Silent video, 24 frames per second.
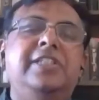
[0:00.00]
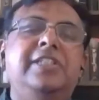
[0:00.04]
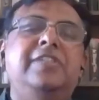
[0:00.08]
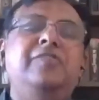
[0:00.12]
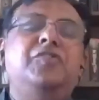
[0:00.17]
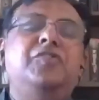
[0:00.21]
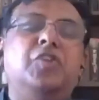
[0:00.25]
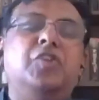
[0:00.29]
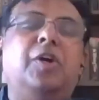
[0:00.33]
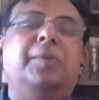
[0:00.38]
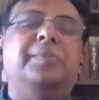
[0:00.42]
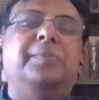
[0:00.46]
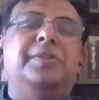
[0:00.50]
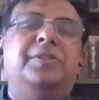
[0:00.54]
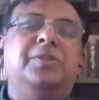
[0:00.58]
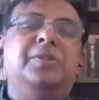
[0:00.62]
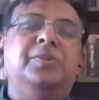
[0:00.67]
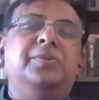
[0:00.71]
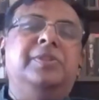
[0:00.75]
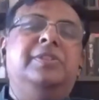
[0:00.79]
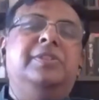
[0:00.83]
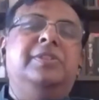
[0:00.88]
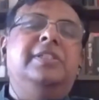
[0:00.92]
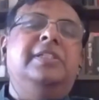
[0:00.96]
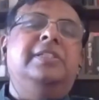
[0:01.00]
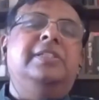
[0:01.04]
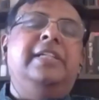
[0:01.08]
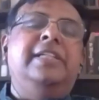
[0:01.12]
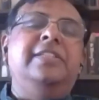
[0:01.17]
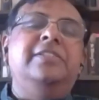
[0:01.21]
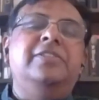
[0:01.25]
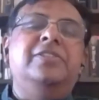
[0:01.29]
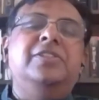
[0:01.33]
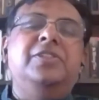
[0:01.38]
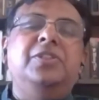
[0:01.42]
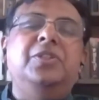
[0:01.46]
Jobs, who was the
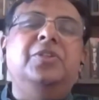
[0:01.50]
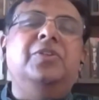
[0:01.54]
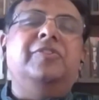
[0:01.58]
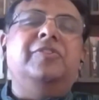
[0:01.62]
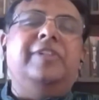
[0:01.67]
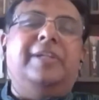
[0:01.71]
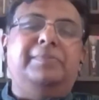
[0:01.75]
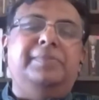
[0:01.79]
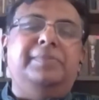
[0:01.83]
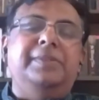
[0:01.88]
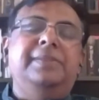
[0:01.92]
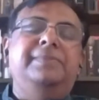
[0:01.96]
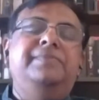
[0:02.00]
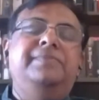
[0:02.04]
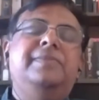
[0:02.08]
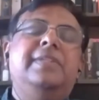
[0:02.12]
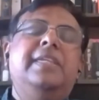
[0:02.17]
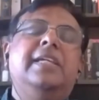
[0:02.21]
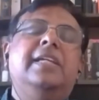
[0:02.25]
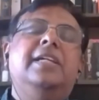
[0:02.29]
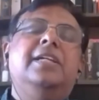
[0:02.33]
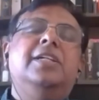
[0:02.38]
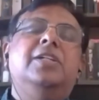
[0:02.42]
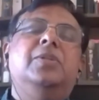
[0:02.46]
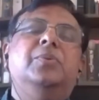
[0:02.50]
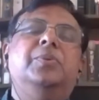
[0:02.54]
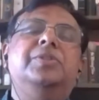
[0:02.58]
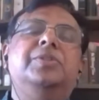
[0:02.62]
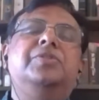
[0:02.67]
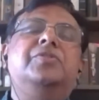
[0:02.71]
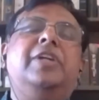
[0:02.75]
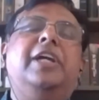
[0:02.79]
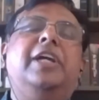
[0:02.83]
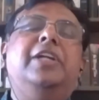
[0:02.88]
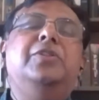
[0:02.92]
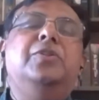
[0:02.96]
then CEO of Apple,
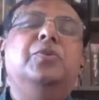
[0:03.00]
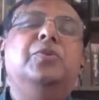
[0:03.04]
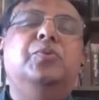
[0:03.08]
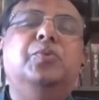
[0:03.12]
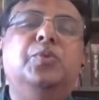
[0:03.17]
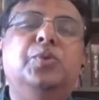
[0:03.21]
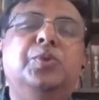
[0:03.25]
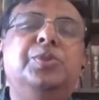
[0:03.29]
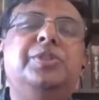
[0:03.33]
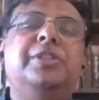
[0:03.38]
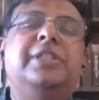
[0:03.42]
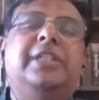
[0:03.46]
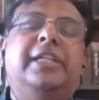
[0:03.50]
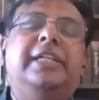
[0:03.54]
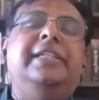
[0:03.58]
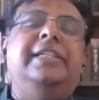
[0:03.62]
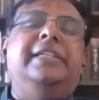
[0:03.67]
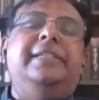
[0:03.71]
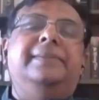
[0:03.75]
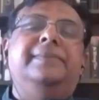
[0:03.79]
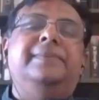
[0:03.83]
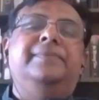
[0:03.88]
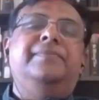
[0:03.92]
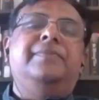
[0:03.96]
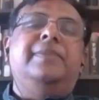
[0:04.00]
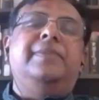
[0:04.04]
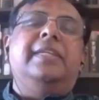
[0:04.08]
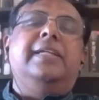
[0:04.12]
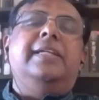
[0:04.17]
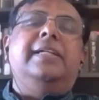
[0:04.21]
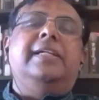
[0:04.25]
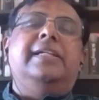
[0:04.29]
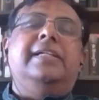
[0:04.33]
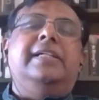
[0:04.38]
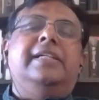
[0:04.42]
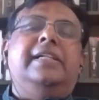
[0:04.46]
was trying to woo Sculley
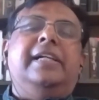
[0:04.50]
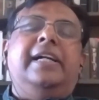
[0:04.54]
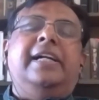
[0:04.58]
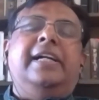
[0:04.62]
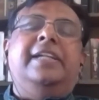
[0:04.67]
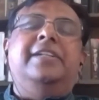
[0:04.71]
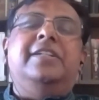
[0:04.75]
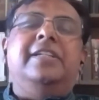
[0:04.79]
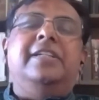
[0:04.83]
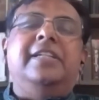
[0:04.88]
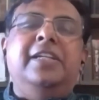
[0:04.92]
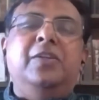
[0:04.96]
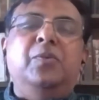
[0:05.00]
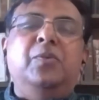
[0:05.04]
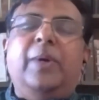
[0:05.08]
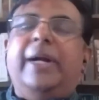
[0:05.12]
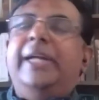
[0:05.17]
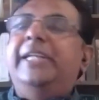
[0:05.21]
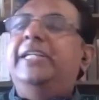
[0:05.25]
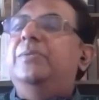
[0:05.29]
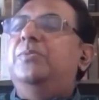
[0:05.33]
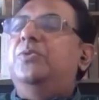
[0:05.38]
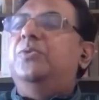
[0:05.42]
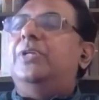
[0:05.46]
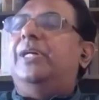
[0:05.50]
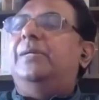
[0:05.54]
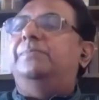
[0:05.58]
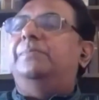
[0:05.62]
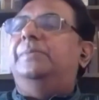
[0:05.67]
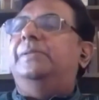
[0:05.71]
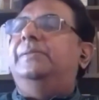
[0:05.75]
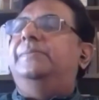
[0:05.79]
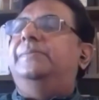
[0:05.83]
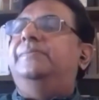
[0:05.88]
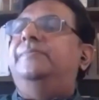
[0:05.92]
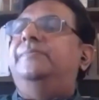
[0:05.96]
and invite him to
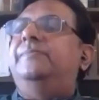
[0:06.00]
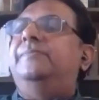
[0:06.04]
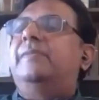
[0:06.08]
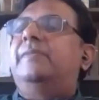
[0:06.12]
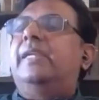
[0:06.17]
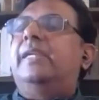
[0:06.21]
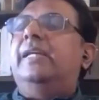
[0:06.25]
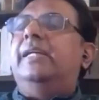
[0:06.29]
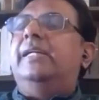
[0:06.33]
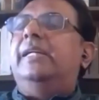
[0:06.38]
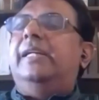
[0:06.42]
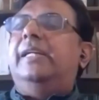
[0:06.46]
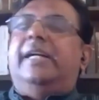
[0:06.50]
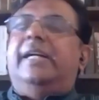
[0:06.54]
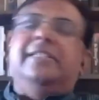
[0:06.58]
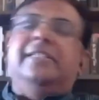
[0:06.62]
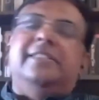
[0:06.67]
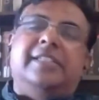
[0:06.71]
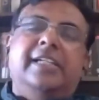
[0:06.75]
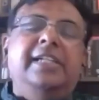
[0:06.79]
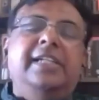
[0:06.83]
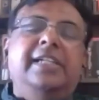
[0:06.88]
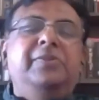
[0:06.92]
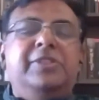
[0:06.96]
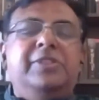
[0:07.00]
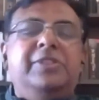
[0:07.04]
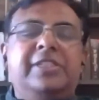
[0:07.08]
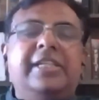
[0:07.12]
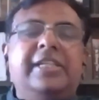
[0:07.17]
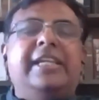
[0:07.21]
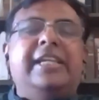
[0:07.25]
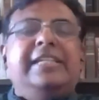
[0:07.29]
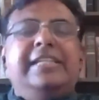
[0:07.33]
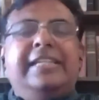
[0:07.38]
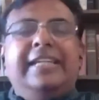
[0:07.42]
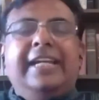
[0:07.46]
Apple. And Sculley was
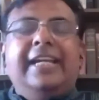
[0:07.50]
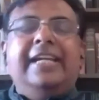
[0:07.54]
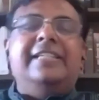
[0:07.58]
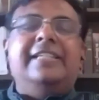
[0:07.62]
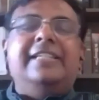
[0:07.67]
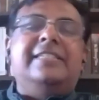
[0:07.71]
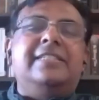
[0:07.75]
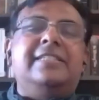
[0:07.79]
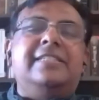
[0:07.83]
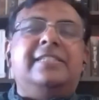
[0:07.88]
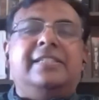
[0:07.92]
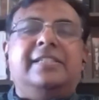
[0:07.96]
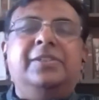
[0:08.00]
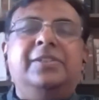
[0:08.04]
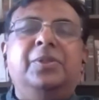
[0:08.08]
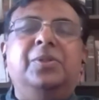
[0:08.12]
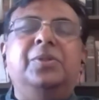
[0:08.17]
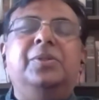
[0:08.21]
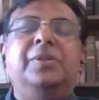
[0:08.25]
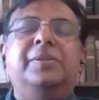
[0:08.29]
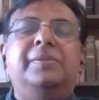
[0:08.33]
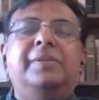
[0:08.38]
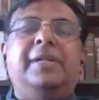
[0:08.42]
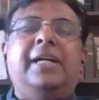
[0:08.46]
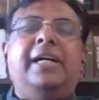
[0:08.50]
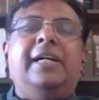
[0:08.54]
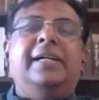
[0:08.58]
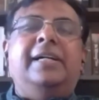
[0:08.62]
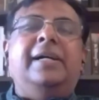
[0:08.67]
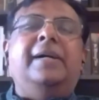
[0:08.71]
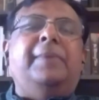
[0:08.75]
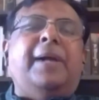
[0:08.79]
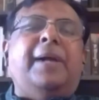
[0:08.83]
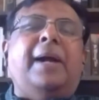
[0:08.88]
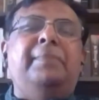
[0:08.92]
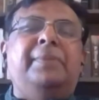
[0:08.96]
saying, yes, you know,
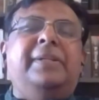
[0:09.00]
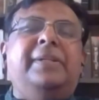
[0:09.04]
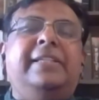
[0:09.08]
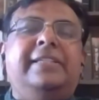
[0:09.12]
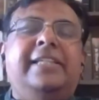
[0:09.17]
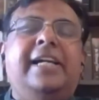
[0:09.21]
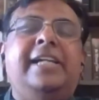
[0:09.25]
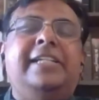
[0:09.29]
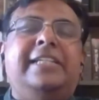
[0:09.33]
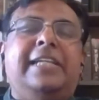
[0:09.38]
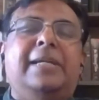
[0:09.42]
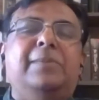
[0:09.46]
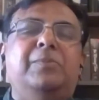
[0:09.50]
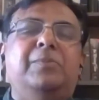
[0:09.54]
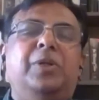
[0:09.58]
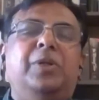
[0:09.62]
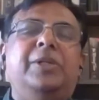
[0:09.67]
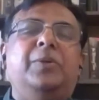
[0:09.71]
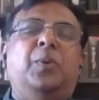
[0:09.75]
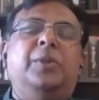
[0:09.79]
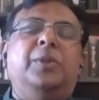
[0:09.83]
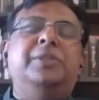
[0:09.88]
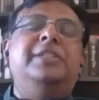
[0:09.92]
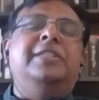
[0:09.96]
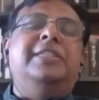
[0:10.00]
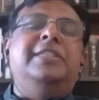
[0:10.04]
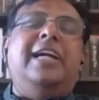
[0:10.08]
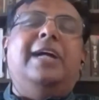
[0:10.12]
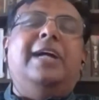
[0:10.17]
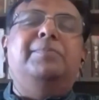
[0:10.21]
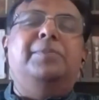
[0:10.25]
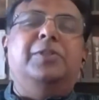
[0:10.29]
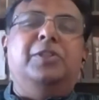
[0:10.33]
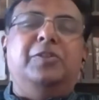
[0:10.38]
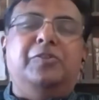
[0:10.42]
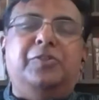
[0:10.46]
Apple at that time wasn't the
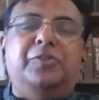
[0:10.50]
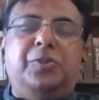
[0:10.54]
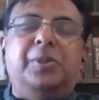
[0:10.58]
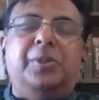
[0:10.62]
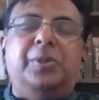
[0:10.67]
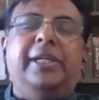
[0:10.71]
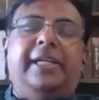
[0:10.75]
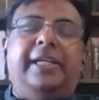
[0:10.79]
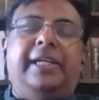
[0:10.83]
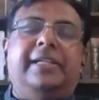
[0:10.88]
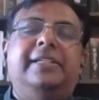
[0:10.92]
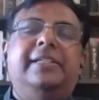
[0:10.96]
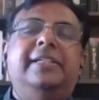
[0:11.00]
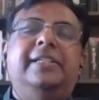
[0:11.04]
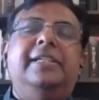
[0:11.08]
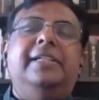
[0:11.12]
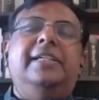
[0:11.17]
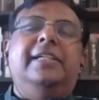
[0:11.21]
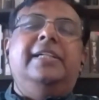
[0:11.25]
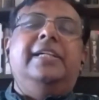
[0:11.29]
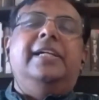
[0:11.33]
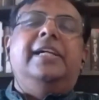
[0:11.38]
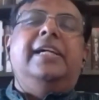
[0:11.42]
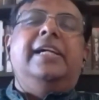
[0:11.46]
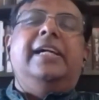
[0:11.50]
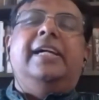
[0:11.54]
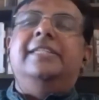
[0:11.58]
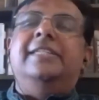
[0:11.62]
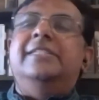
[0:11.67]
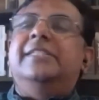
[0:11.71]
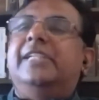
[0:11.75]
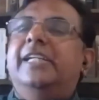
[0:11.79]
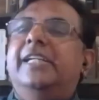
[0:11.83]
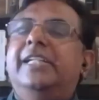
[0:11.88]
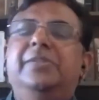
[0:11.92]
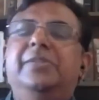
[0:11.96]
Apple of today.
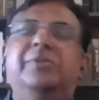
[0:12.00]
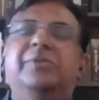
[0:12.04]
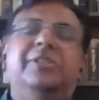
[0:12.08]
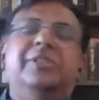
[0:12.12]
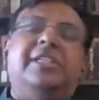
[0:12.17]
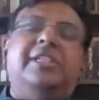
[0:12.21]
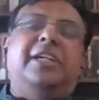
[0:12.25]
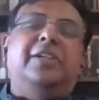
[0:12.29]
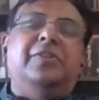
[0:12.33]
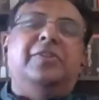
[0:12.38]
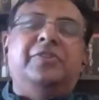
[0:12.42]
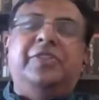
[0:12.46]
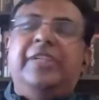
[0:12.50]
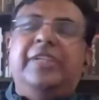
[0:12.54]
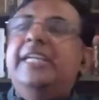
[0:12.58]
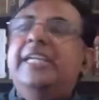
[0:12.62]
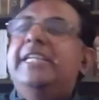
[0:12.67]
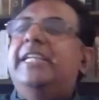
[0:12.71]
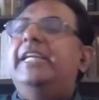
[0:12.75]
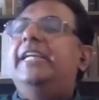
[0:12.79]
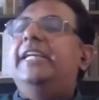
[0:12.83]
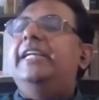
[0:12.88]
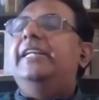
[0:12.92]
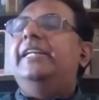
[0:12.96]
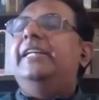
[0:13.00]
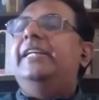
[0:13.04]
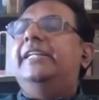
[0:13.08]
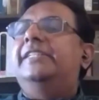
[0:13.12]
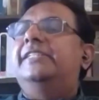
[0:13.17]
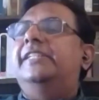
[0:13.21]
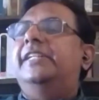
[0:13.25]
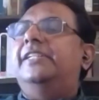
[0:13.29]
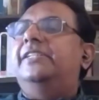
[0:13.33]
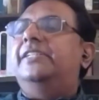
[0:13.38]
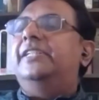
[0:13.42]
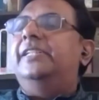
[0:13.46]
And Sculley was kind of thinking,
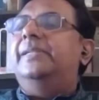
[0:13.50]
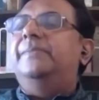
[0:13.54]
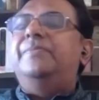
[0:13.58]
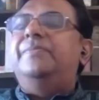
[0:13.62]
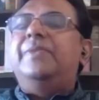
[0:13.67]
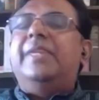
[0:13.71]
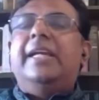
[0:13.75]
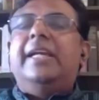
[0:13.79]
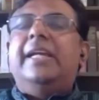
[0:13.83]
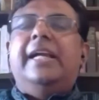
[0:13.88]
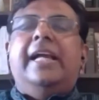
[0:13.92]
etc.